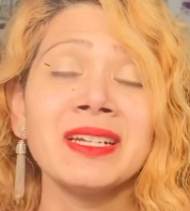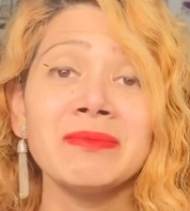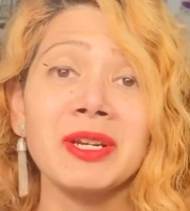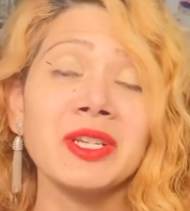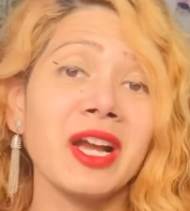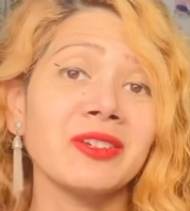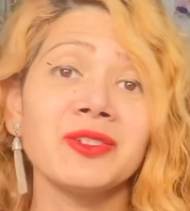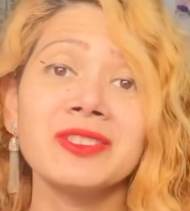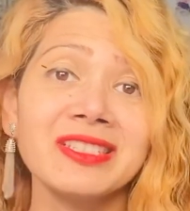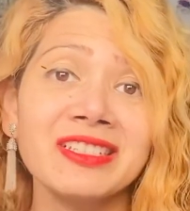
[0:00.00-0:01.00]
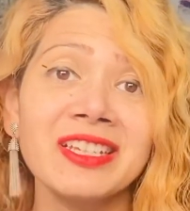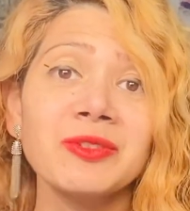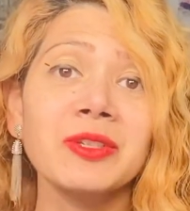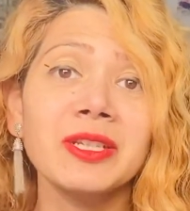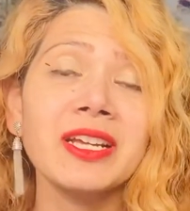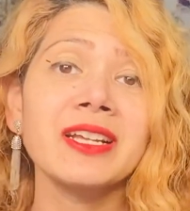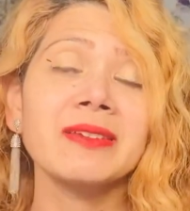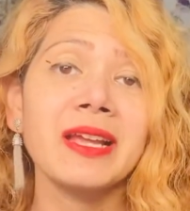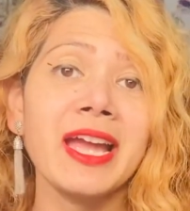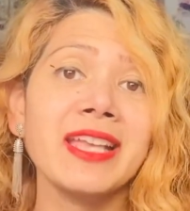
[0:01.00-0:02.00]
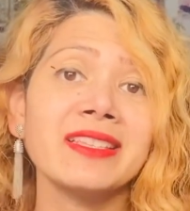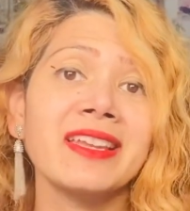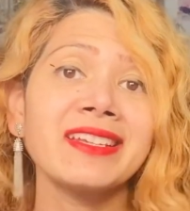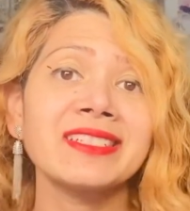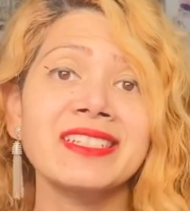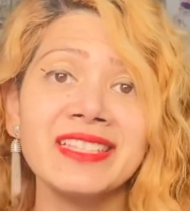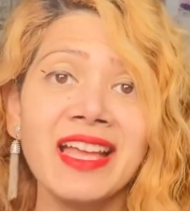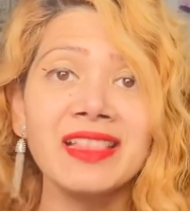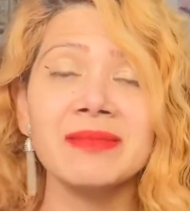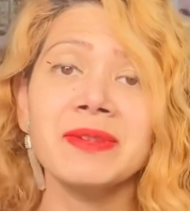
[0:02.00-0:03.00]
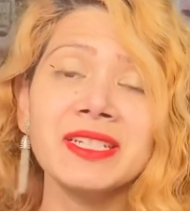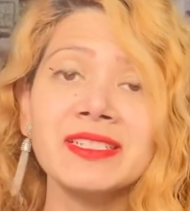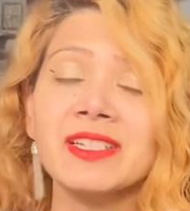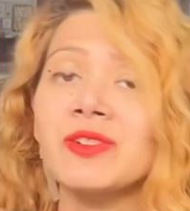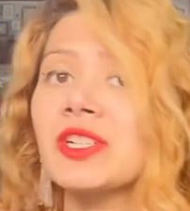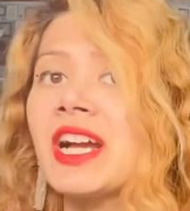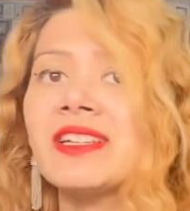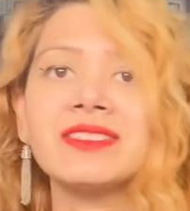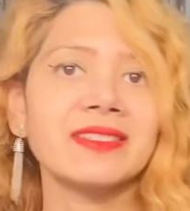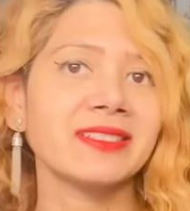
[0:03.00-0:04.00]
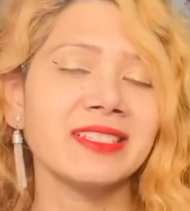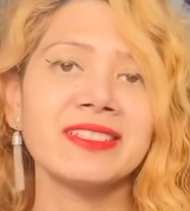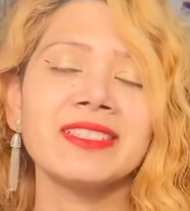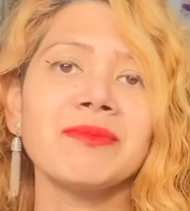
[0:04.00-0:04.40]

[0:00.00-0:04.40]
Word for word: but I don't think it will uh, as hit as Elemental or other Disney